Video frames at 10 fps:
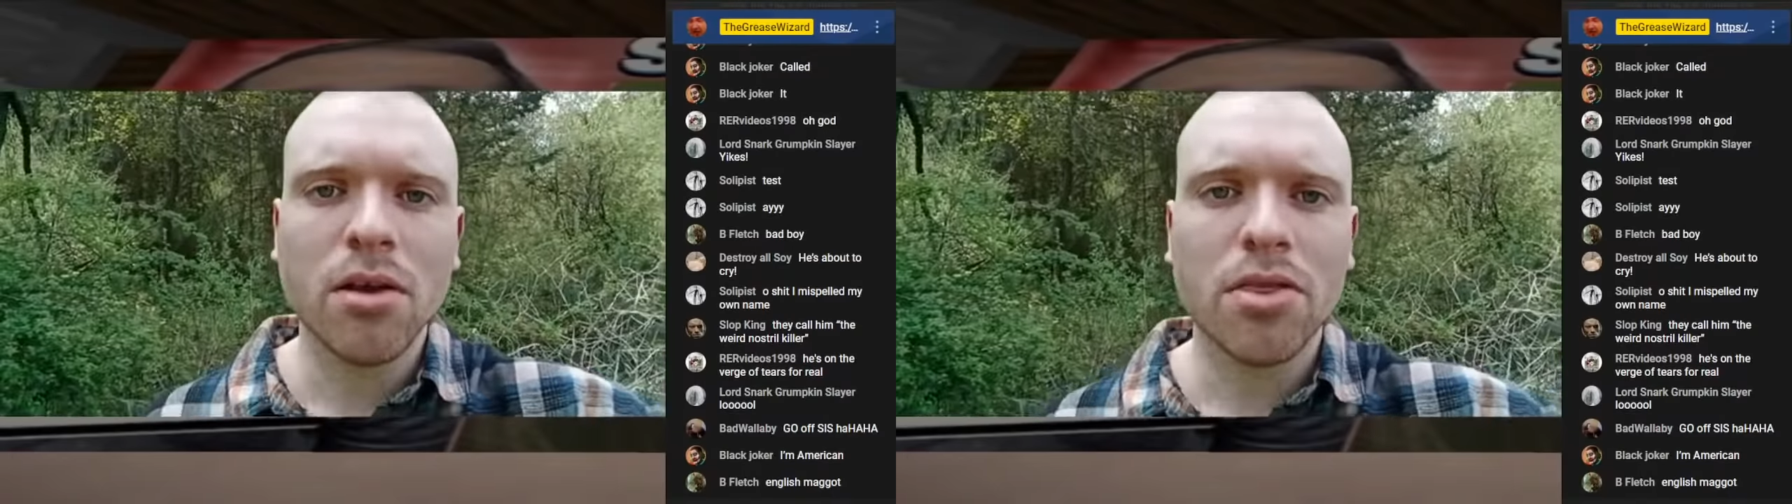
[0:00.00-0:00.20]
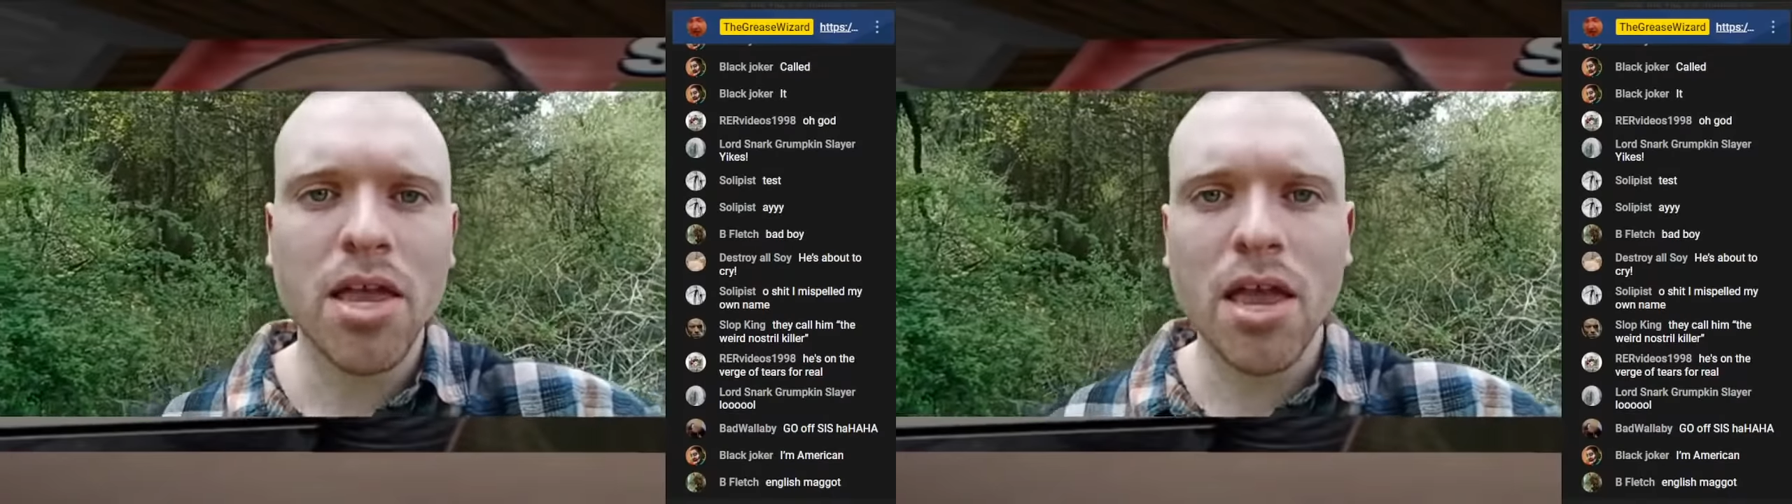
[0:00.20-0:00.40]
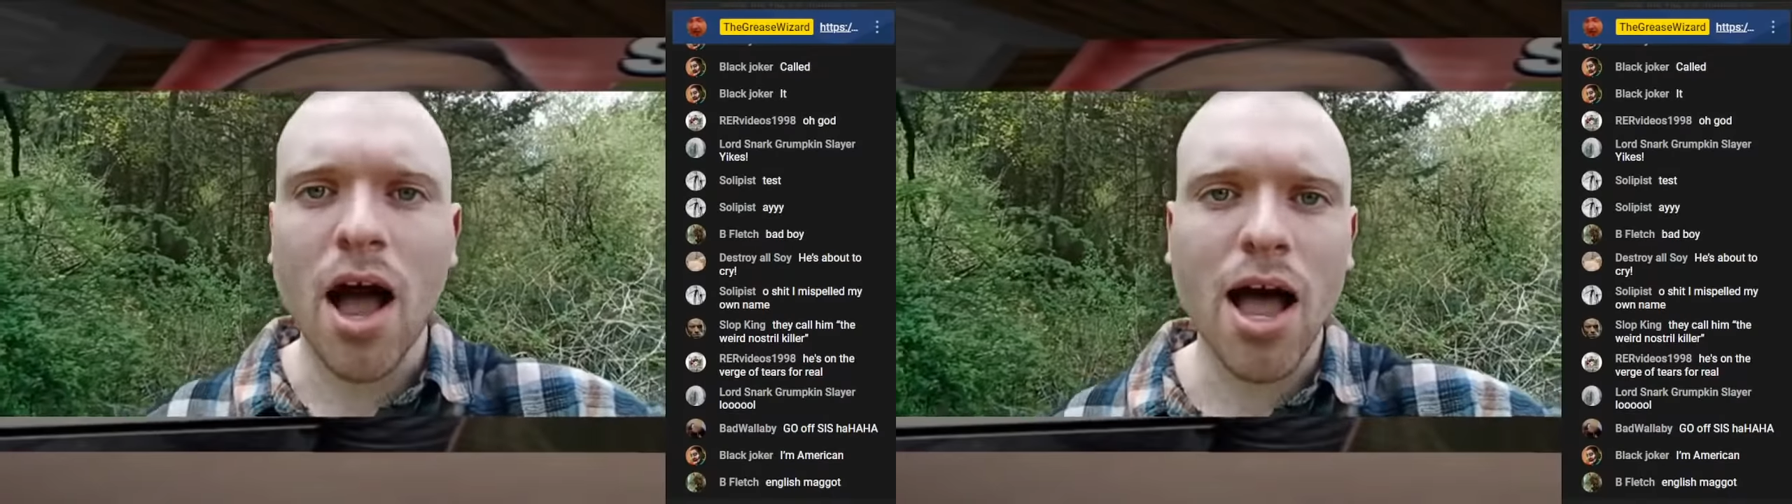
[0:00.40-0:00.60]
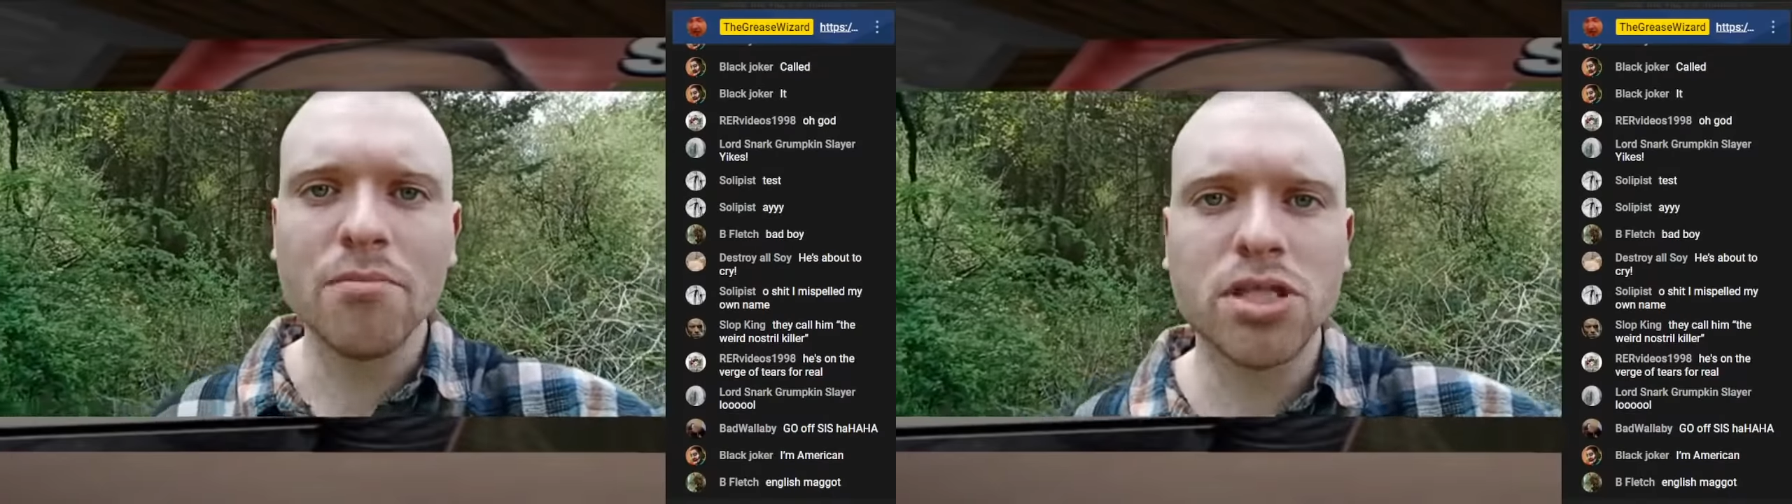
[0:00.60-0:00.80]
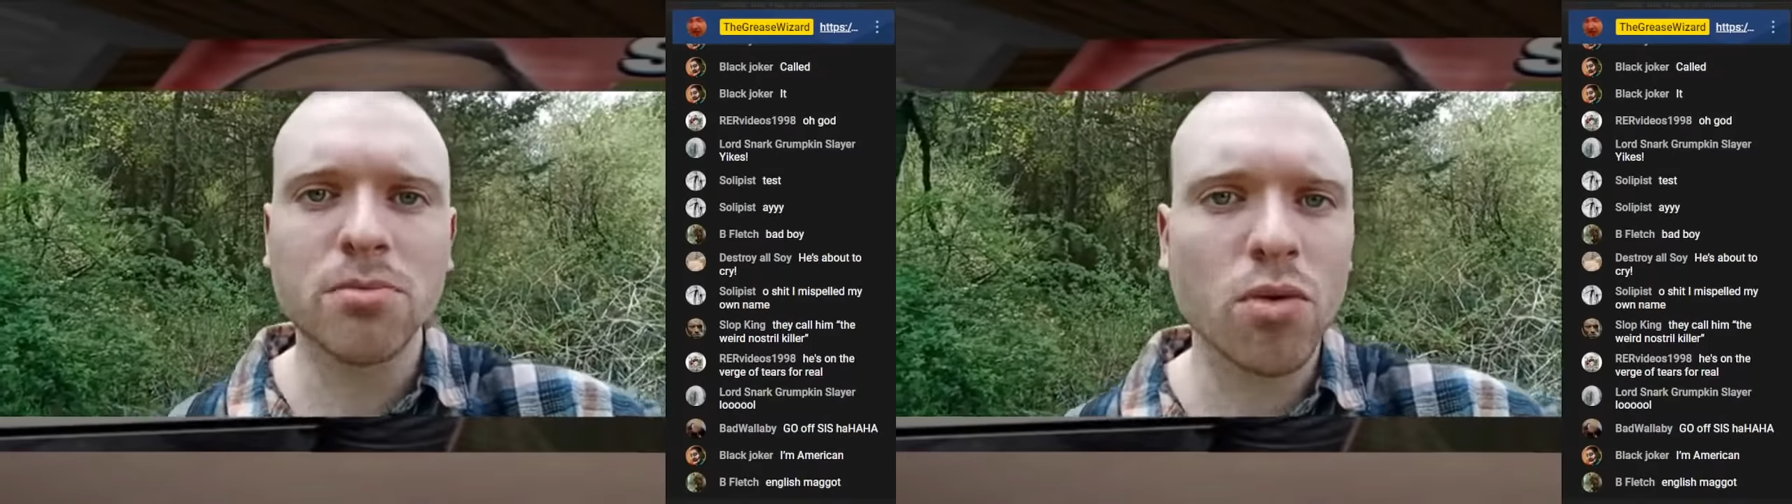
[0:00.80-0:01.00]
Thinking
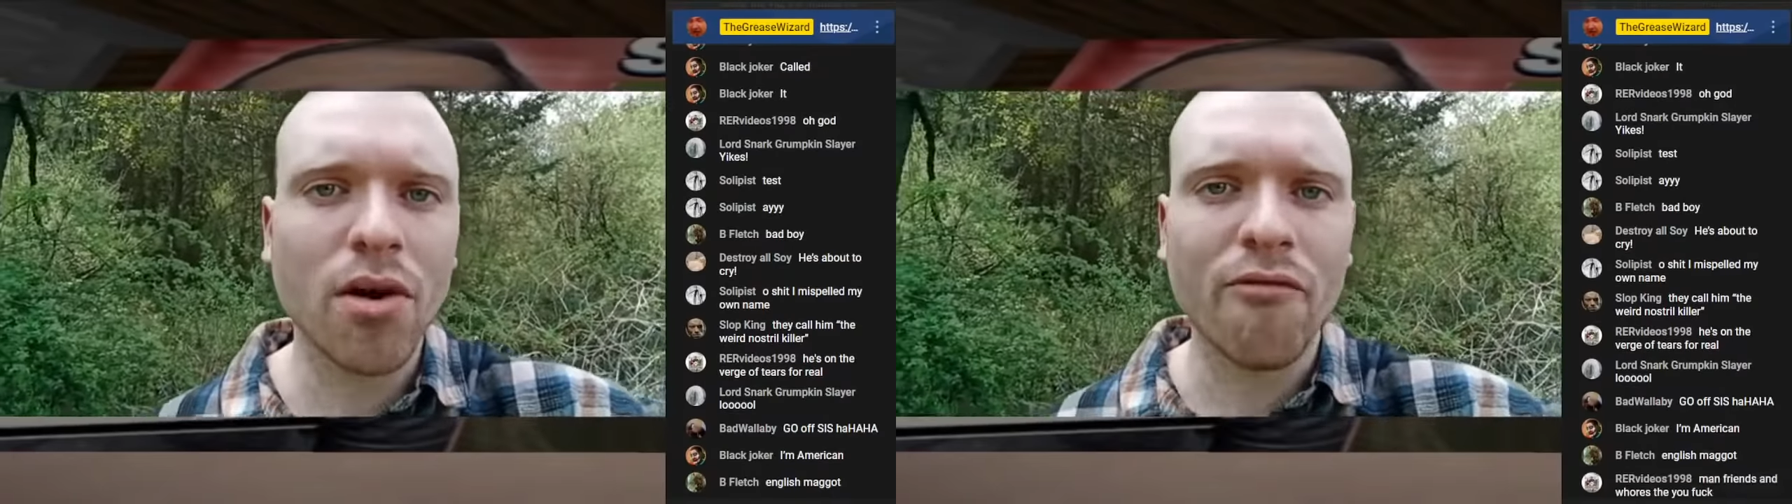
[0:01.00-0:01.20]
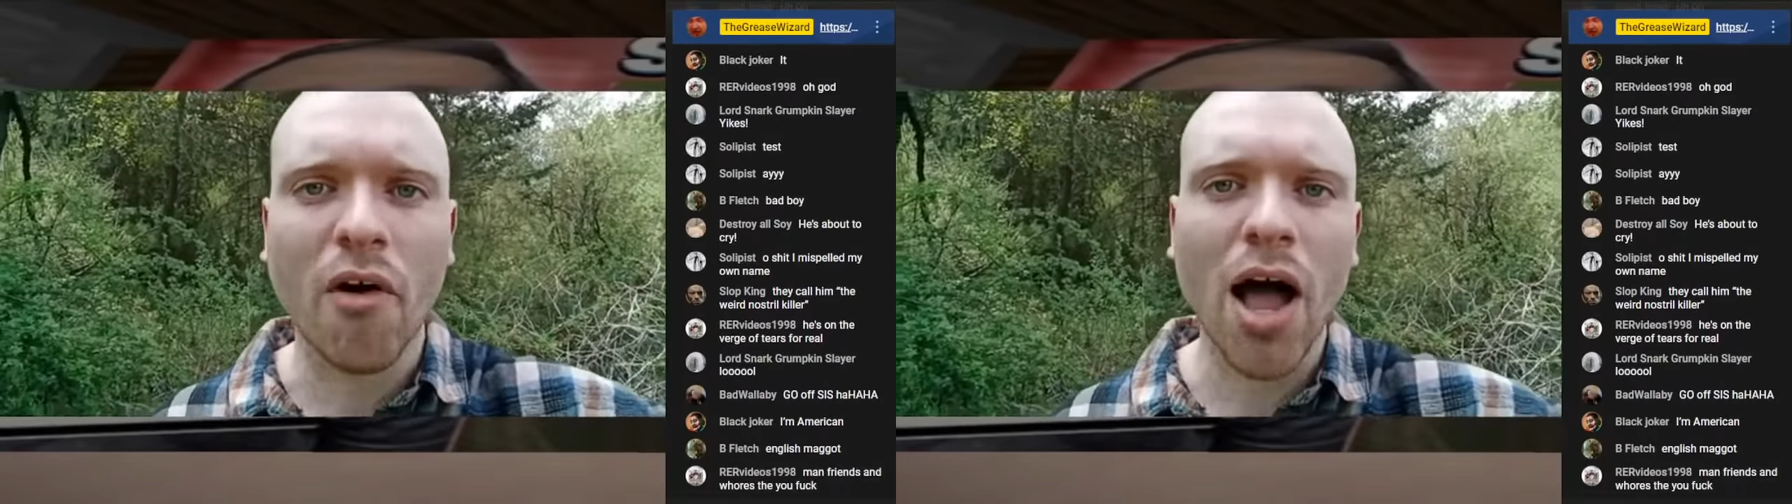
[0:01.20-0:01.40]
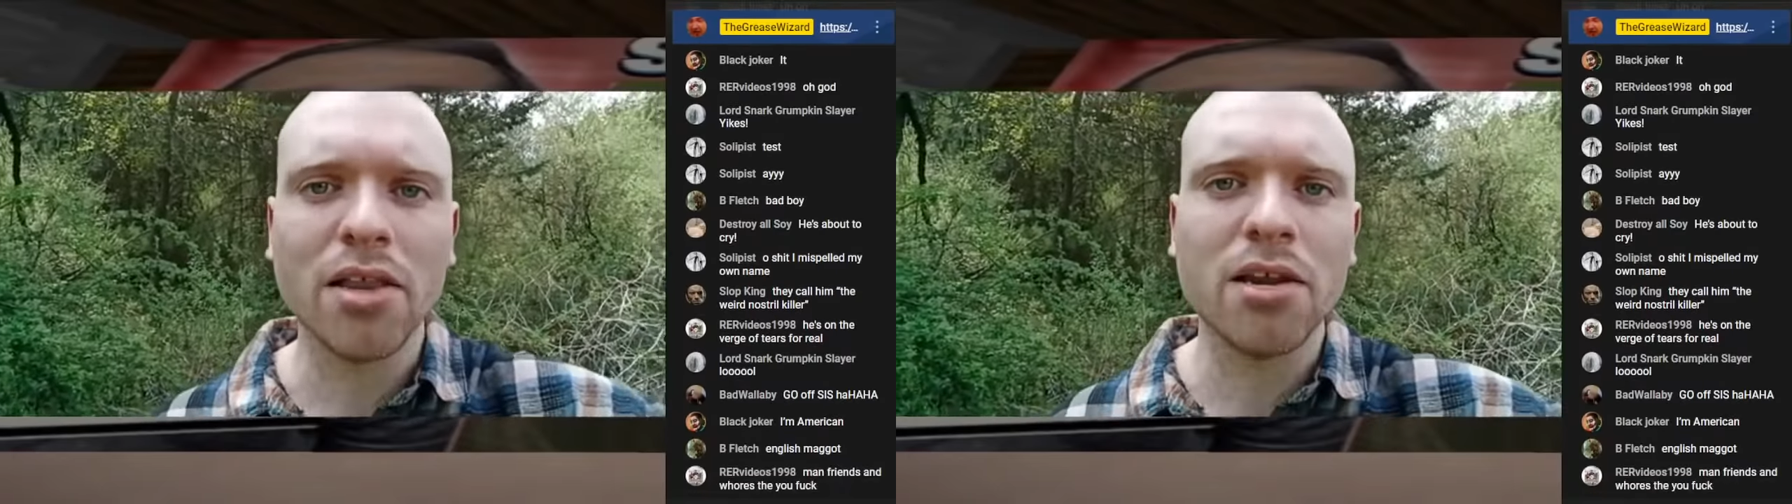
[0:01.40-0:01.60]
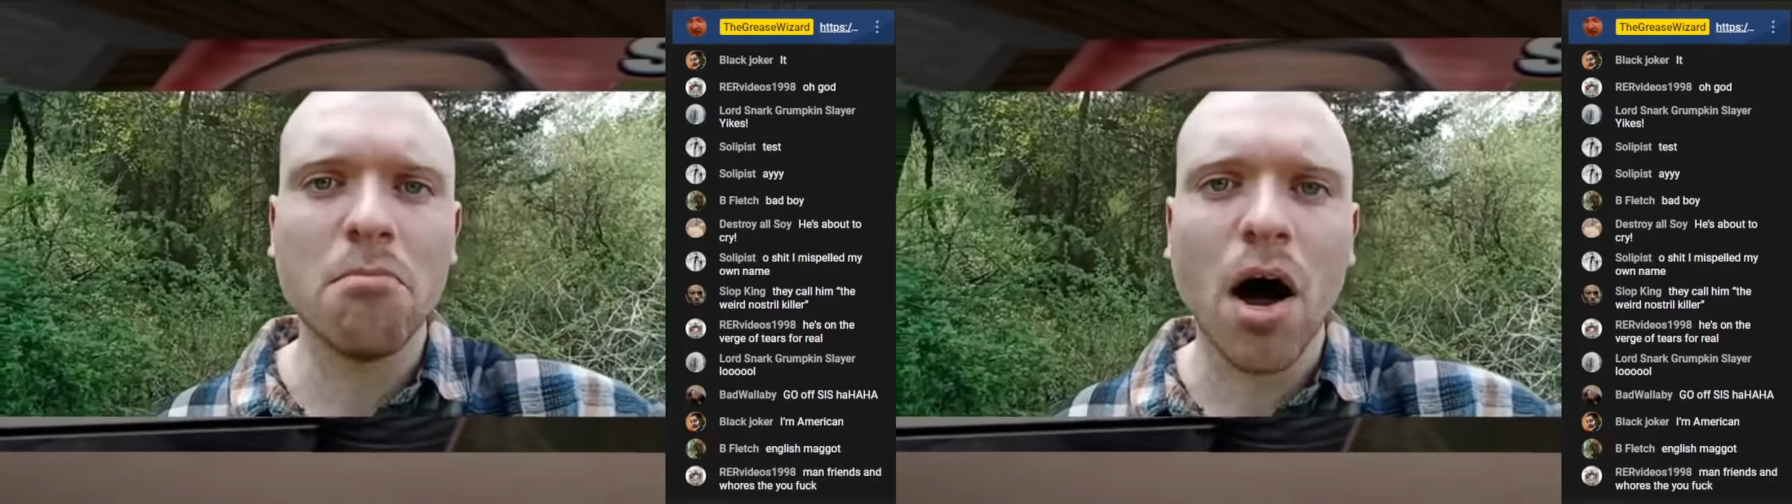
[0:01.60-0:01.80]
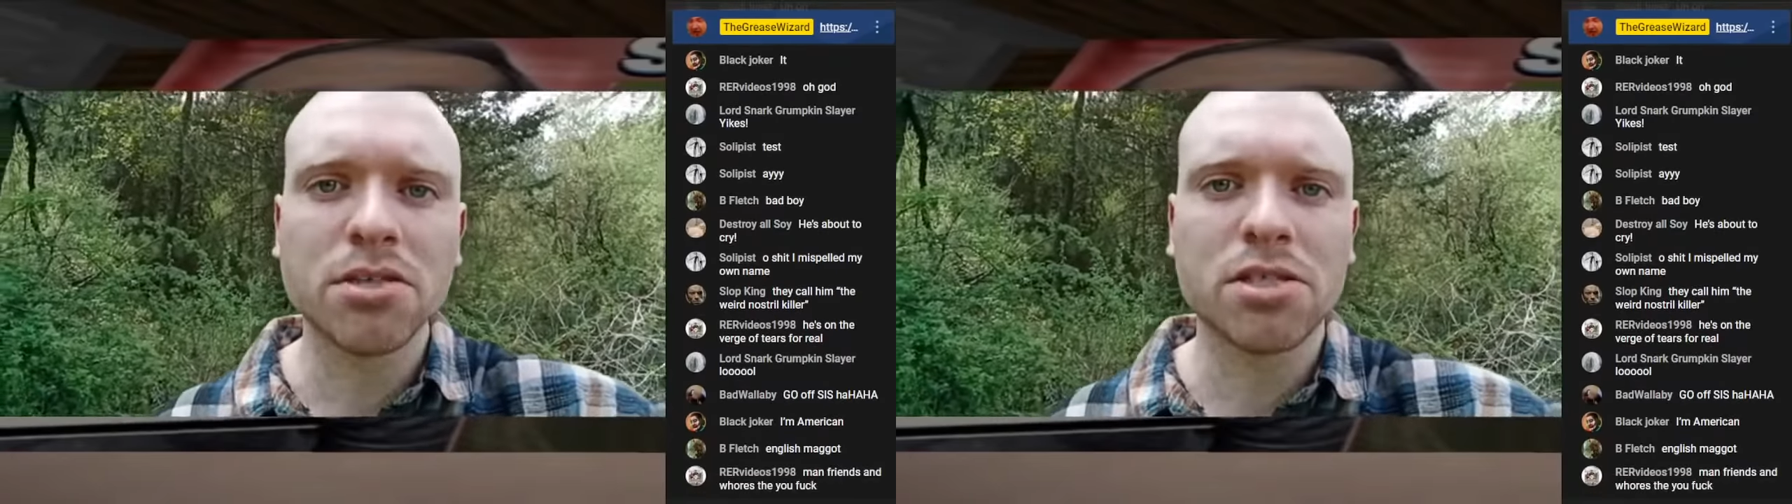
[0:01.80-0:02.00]
I'm some sort of violent
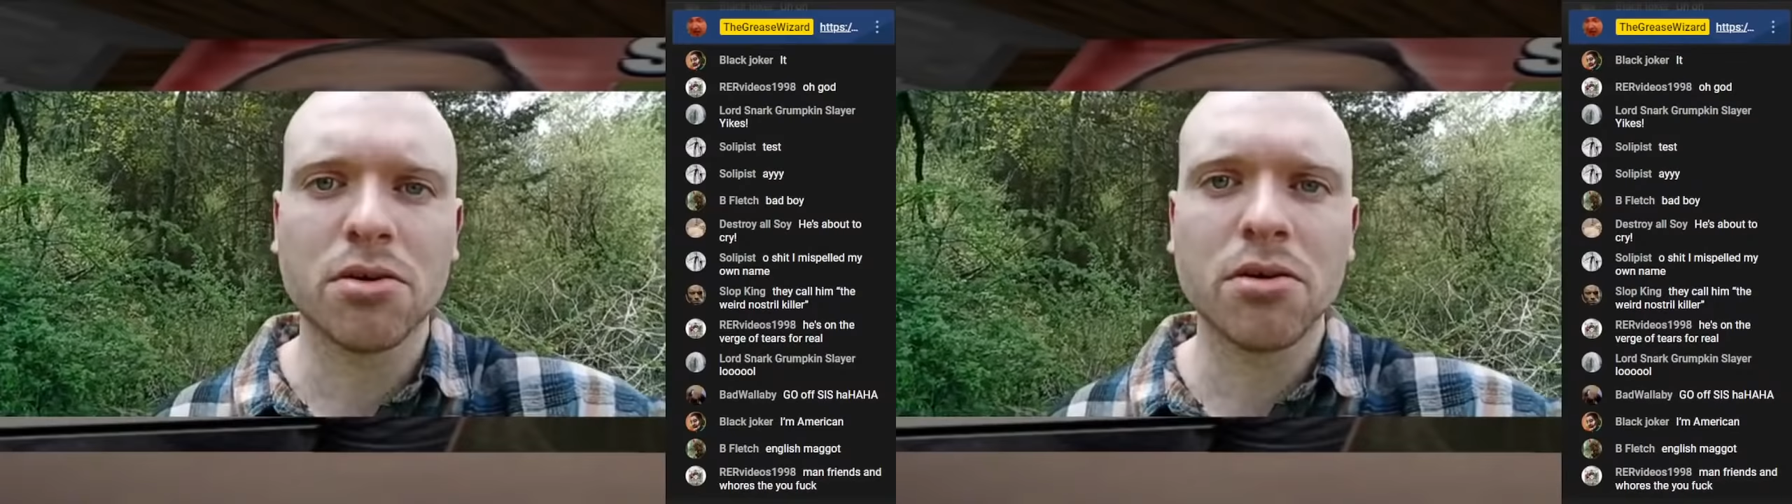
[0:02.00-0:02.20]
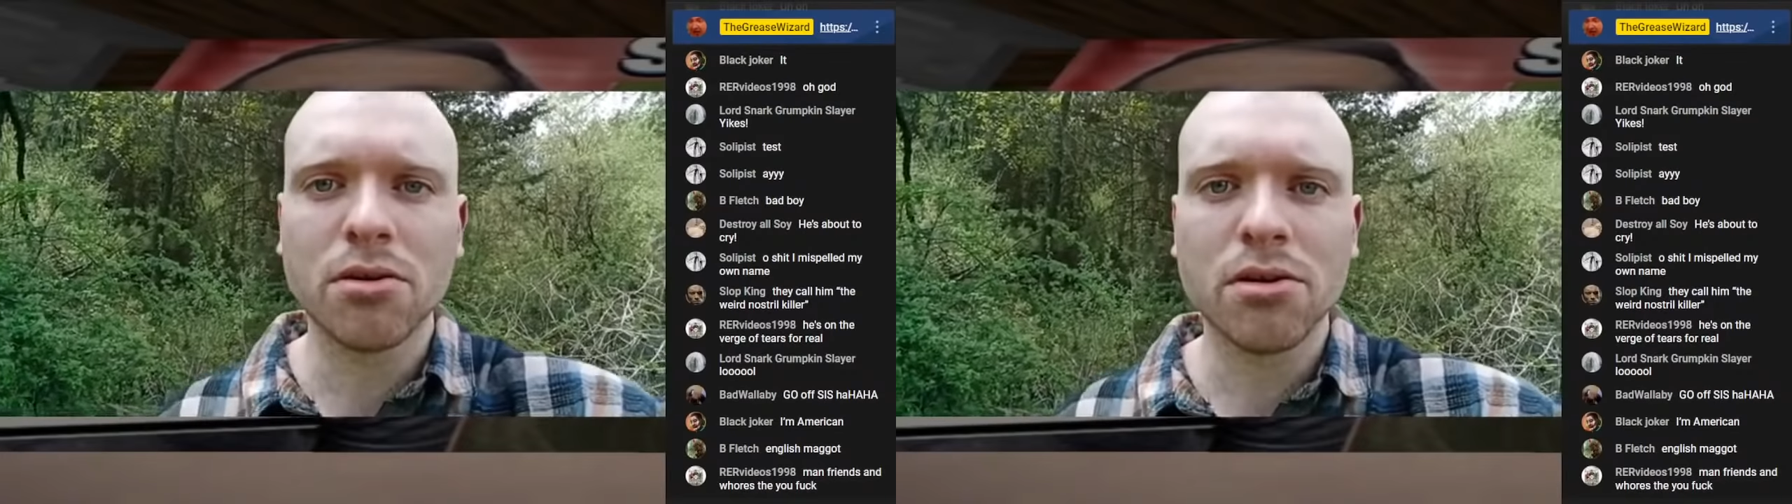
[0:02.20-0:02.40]
monster.